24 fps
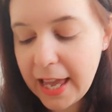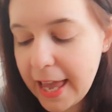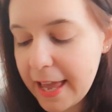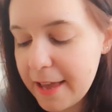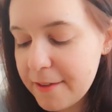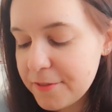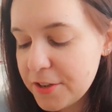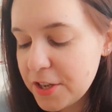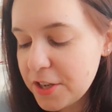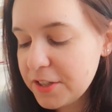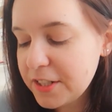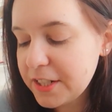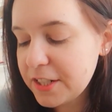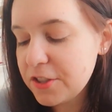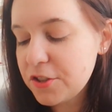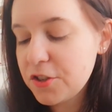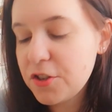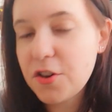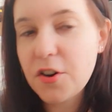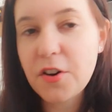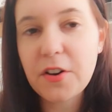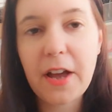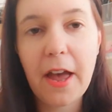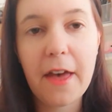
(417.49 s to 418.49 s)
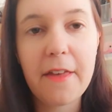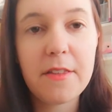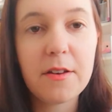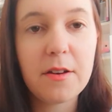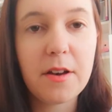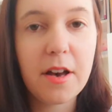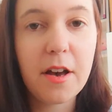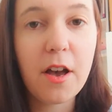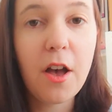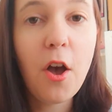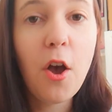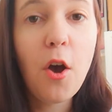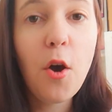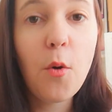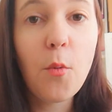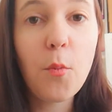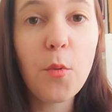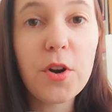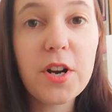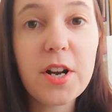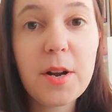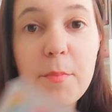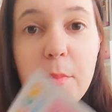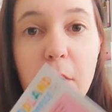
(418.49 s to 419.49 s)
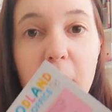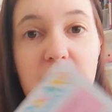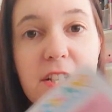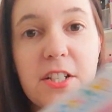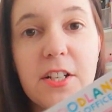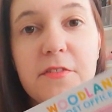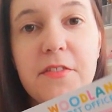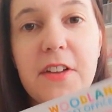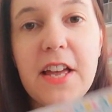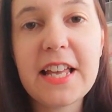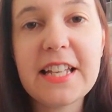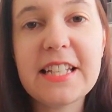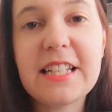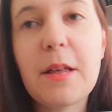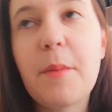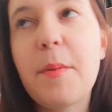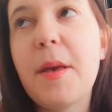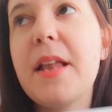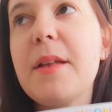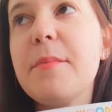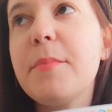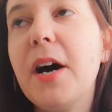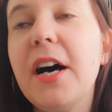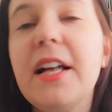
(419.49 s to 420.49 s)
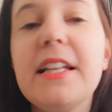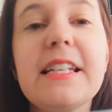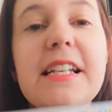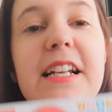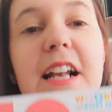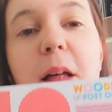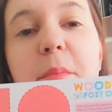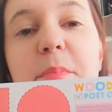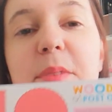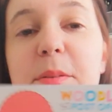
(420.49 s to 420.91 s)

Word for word: If you did not get the Woodland Post Office Pin Party Club